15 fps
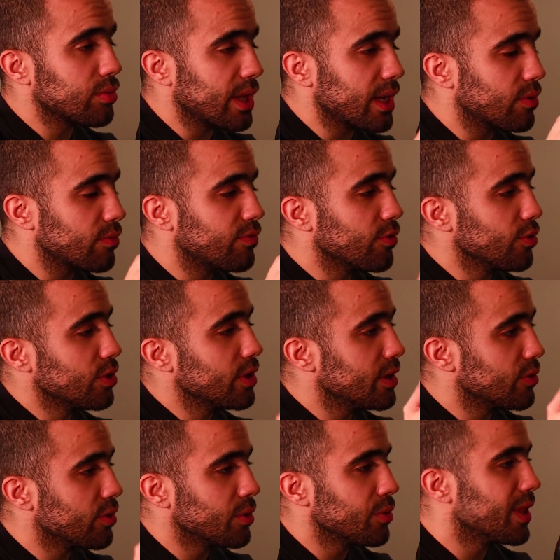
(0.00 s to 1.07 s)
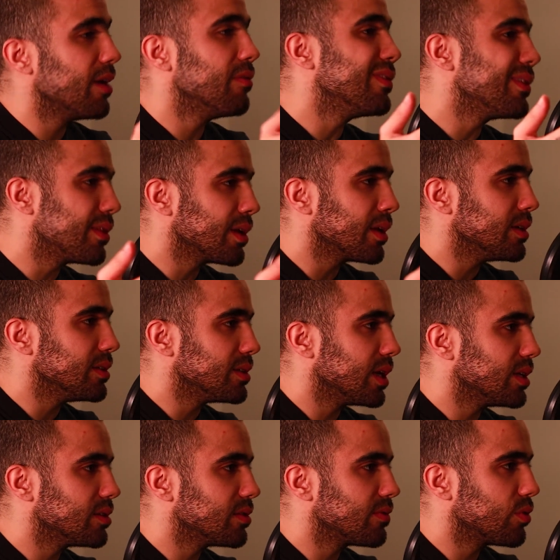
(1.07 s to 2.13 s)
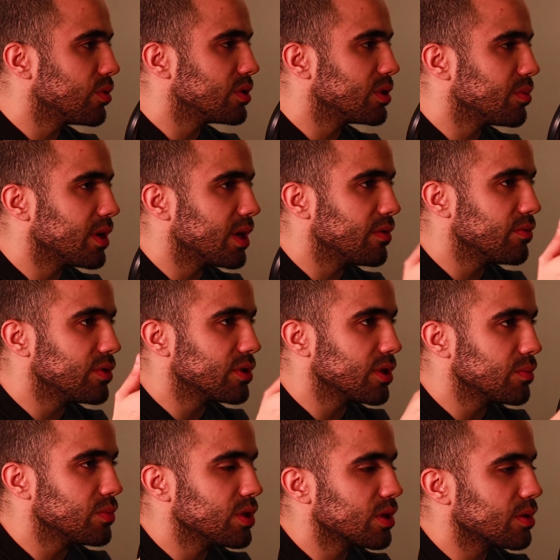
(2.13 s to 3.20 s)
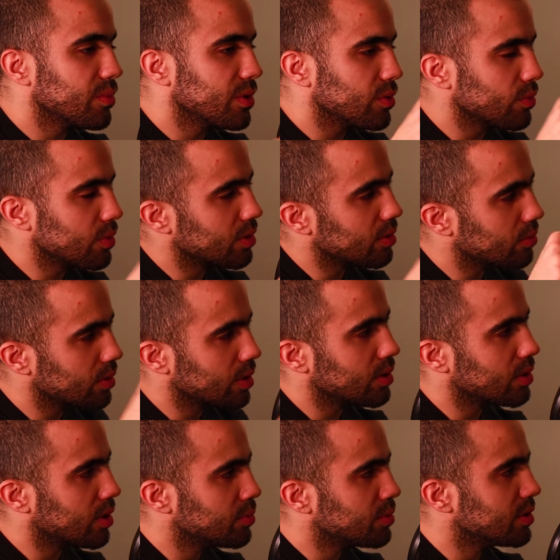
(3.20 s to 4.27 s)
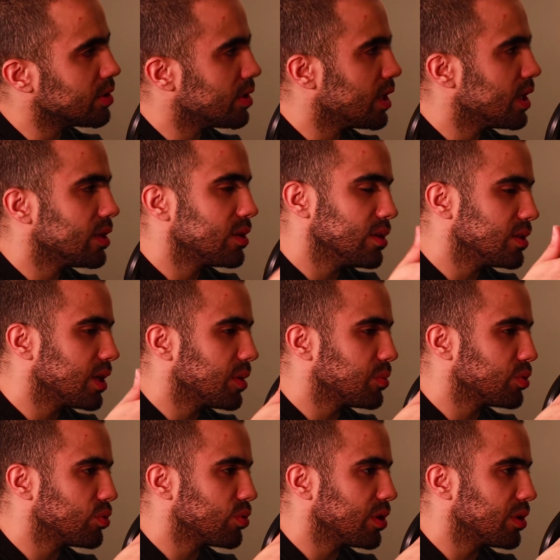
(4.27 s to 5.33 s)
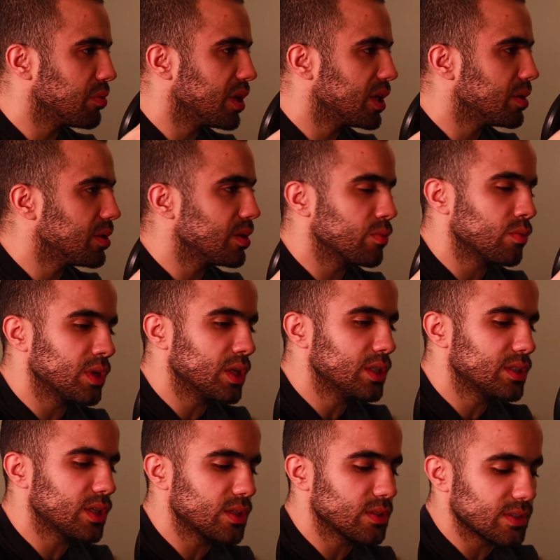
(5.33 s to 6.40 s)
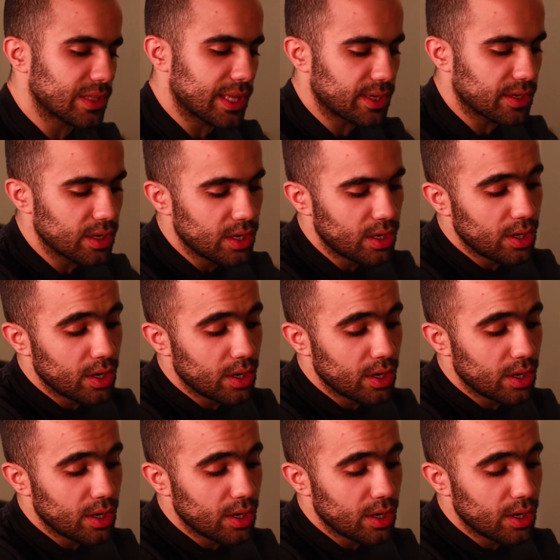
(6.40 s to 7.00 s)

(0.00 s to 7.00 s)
like fully agree with everything he says, of course, about every subject, but when it comes to that, he's absolutely right. And what he says is like,